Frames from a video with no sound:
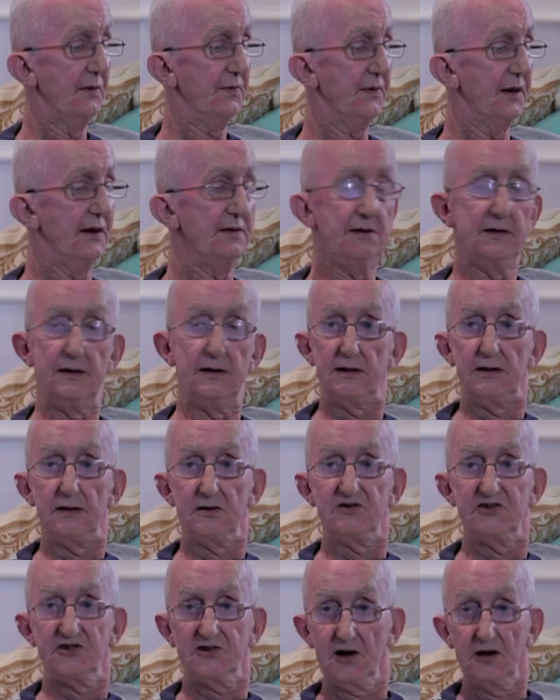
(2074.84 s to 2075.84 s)
then the
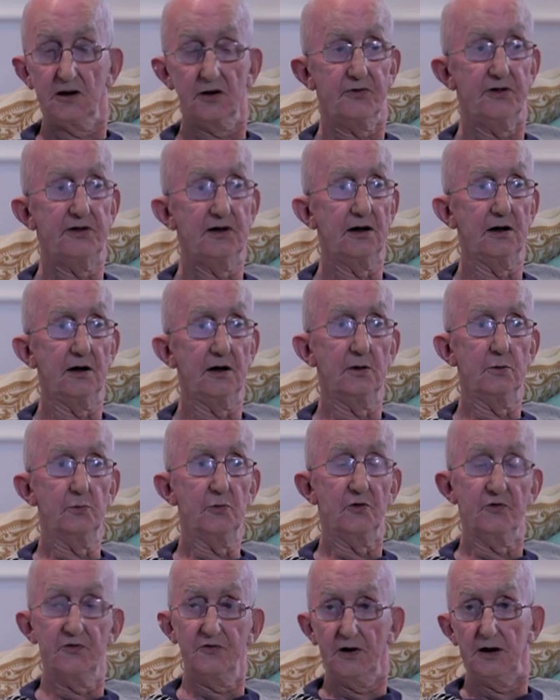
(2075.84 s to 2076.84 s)
staff in the home
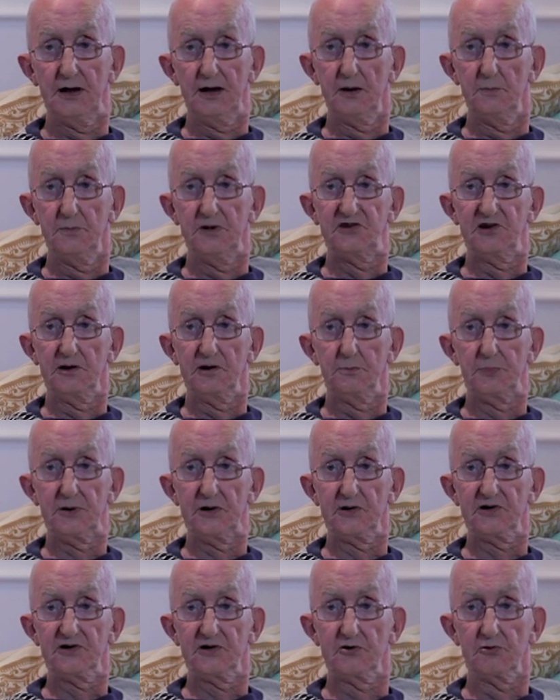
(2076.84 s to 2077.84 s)
will fill out a missing
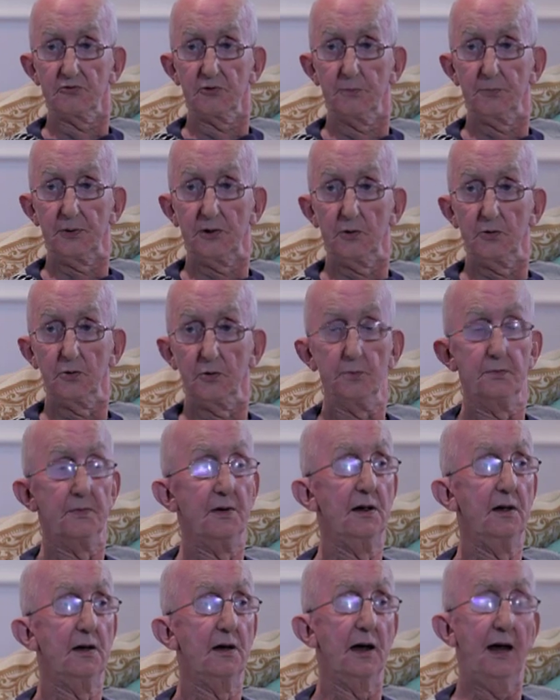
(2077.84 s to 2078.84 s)
persons report,
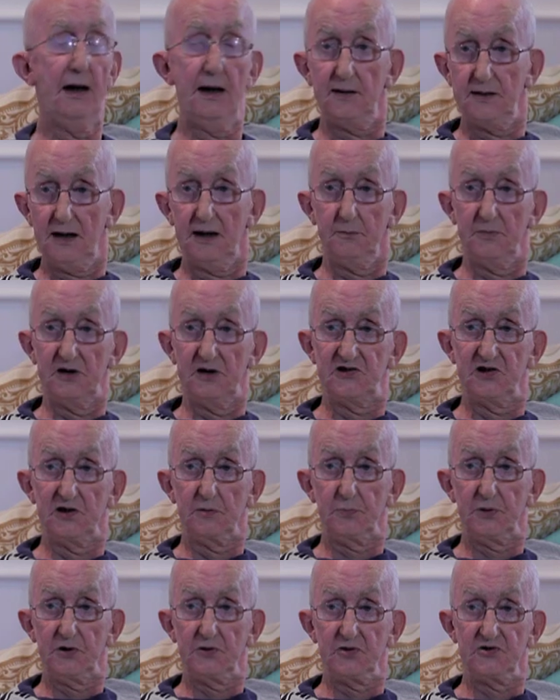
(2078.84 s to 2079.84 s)
hand that missing
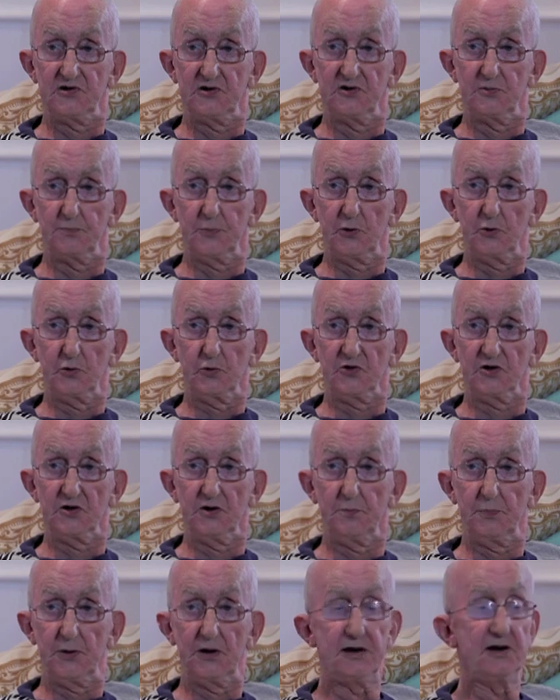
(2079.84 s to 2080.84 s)
persons report to the
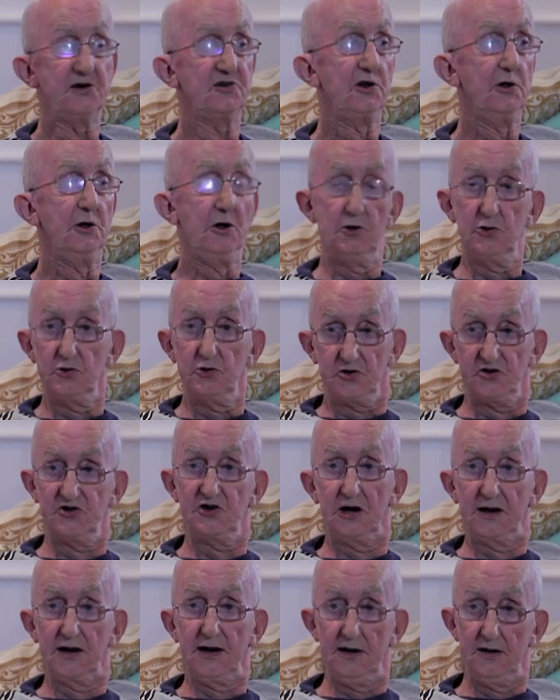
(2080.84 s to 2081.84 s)
police, who'll
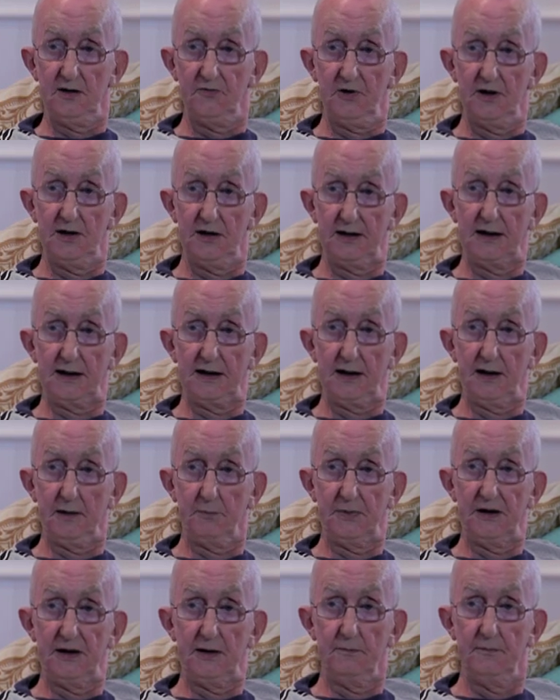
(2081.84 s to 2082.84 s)
stick it in a filing
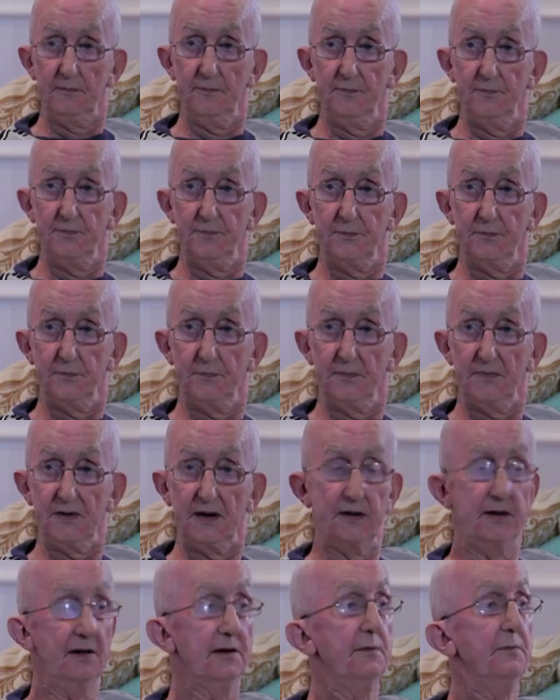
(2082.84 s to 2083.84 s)
cabinet.
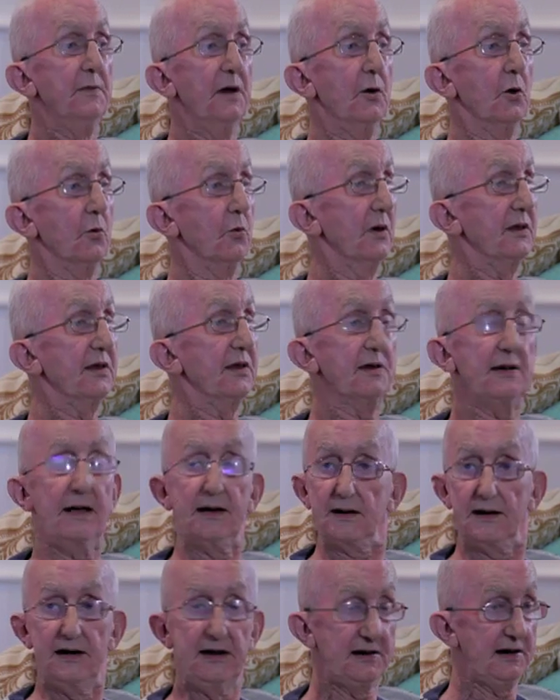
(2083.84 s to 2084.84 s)
Yeah? Whether
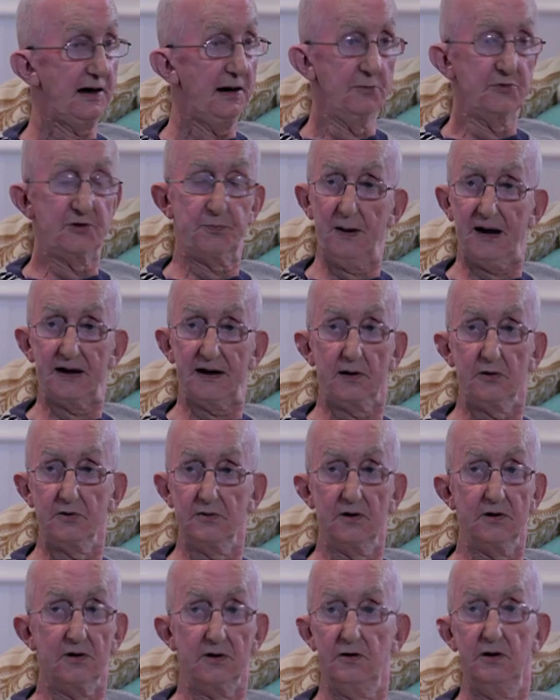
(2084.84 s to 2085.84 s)
that kid comes back or
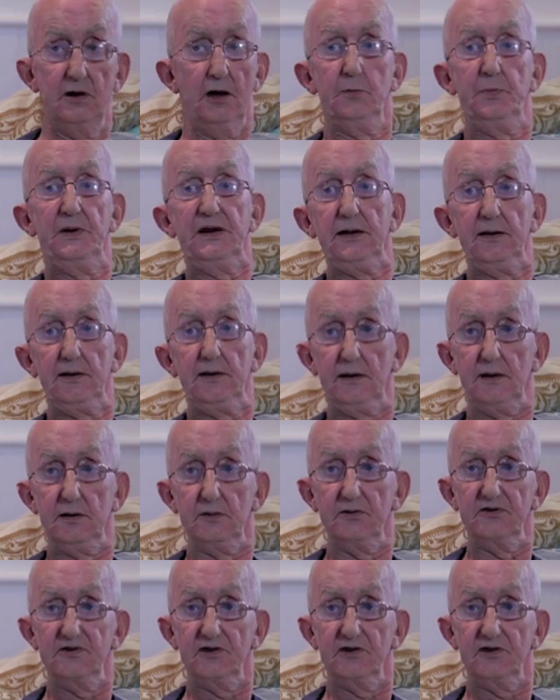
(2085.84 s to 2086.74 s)
not, nobody knows.